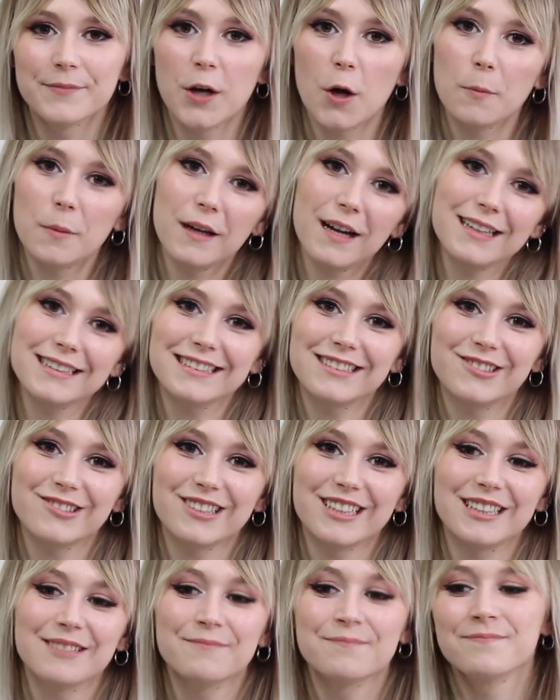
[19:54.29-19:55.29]
Hope you guys
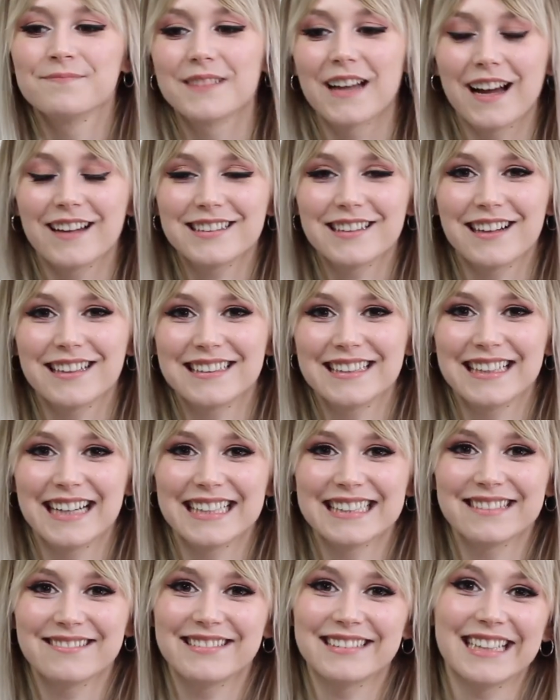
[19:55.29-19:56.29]
enjoyed. I'll talk to you
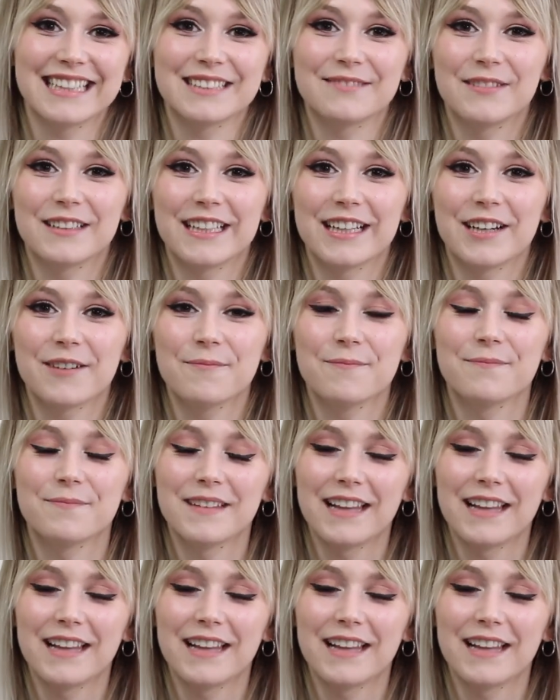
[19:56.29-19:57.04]
guys in the next video.